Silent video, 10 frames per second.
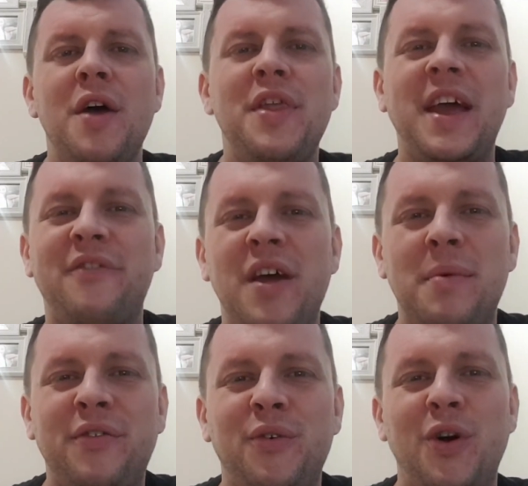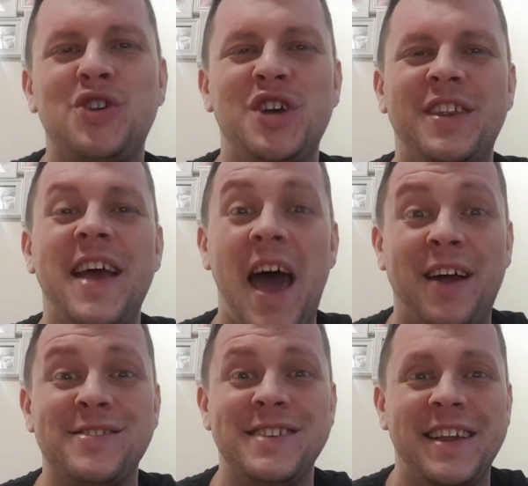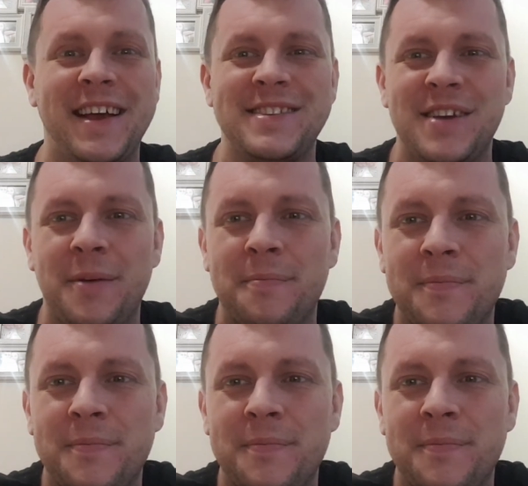Thank you very much for watching, and I'll see you next time.